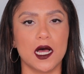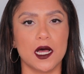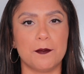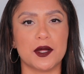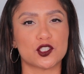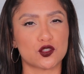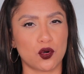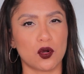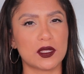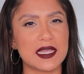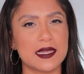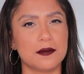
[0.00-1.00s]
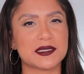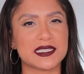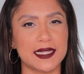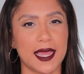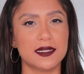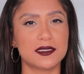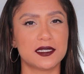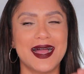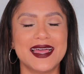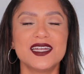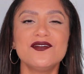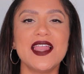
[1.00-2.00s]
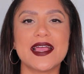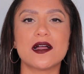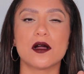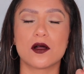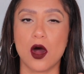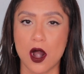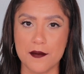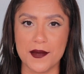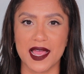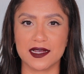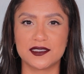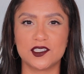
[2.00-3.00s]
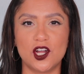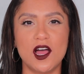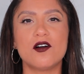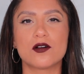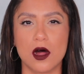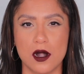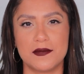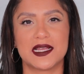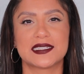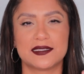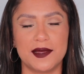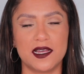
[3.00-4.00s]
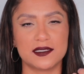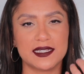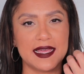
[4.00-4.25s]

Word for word: a petroleum scent, kind of like a Carmex. You know how Carmex smells?